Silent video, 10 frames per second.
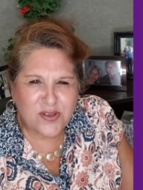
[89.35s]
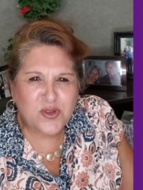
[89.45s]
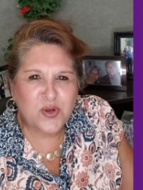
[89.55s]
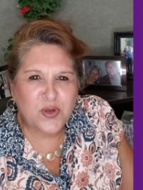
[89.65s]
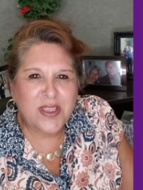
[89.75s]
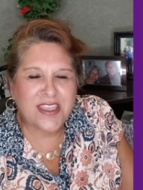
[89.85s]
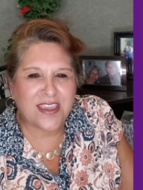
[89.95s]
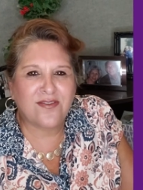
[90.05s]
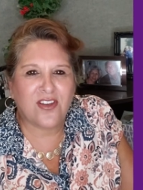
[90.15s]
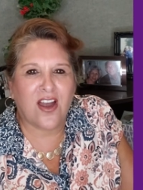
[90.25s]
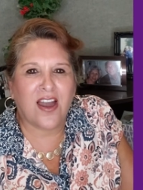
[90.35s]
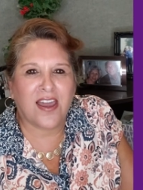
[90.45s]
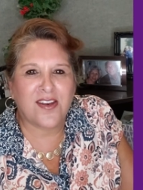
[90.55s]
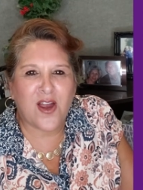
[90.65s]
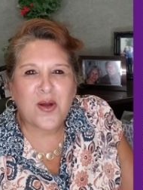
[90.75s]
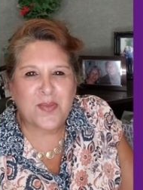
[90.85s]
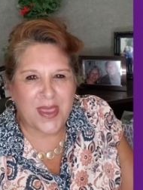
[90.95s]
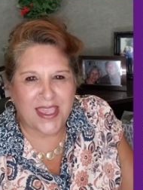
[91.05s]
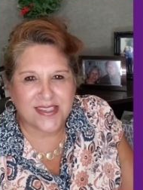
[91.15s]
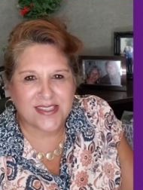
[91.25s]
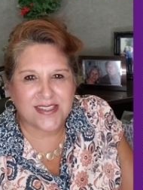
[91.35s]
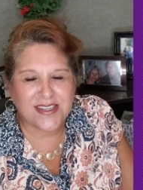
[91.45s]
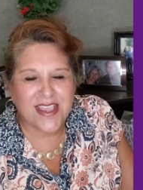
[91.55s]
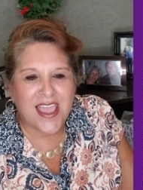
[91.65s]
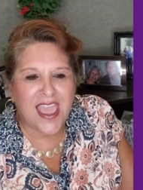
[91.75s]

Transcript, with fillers: truly give God our best